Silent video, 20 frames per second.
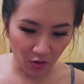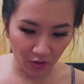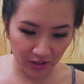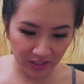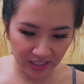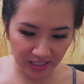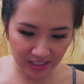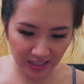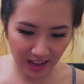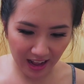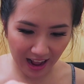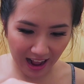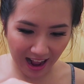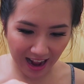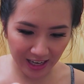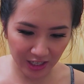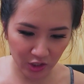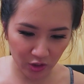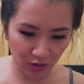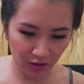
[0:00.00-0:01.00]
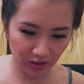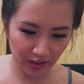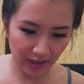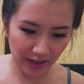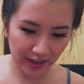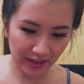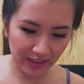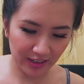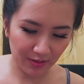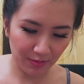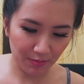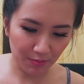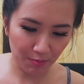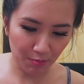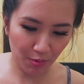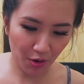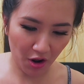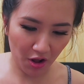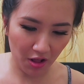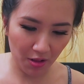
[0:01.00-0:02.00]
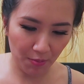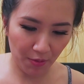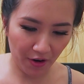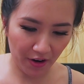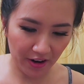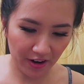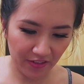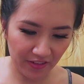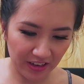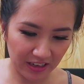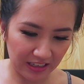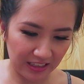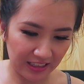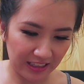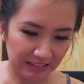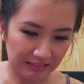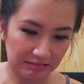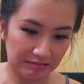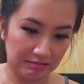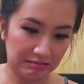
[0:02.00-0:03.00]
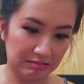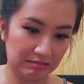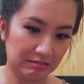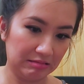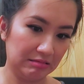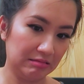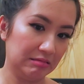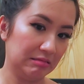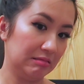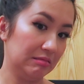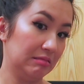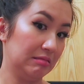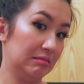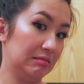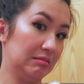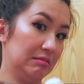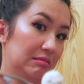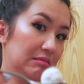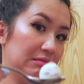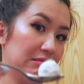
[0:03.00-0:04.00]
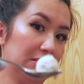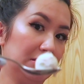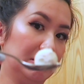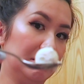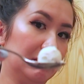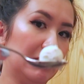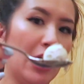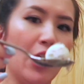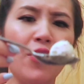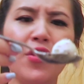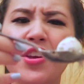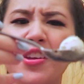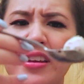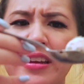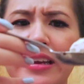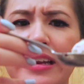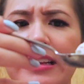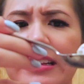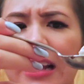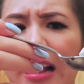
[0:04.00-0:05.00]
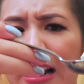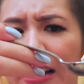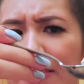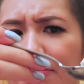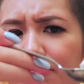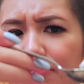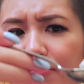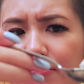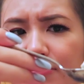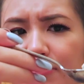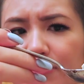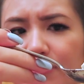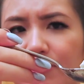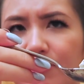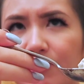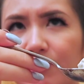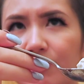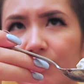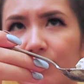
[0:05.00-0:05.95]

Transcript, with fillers: this is the actual, like, ball, ball. like. I don't think you eat that. Yeah,